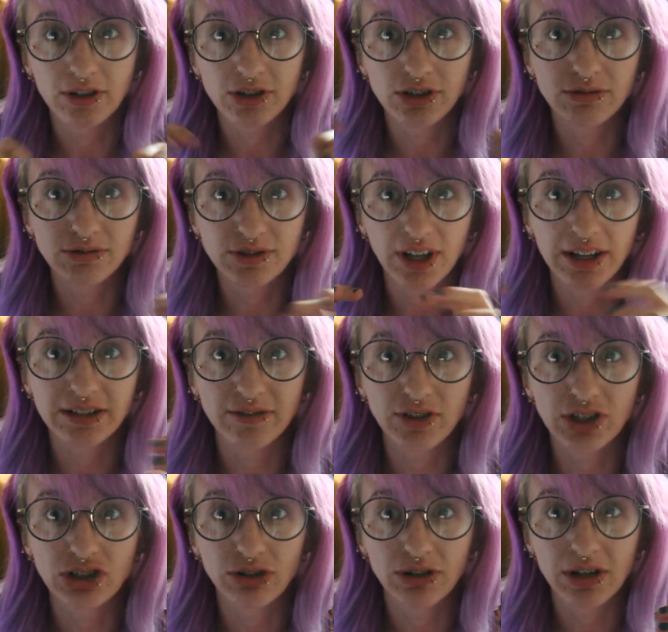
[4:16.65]
two sides of
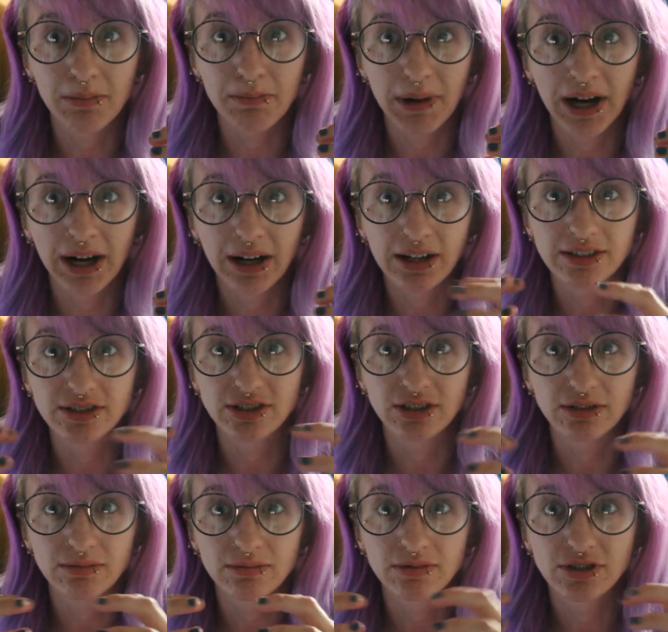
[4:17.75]
the joint apart
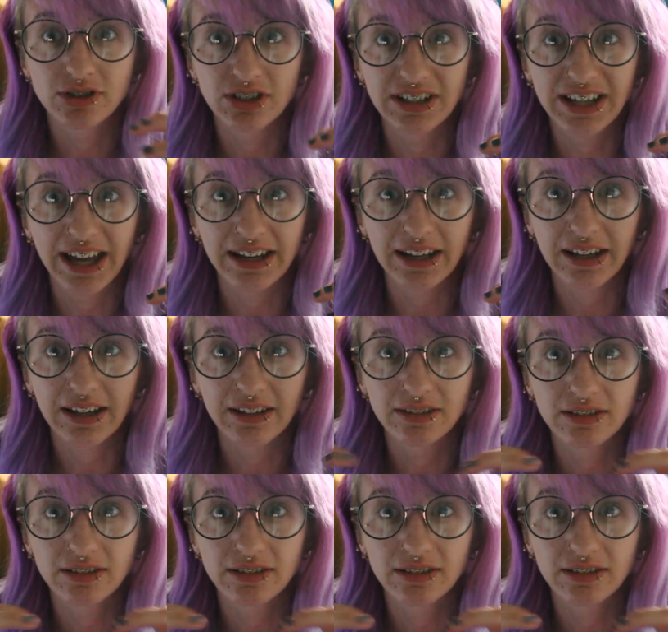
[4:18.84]
to get it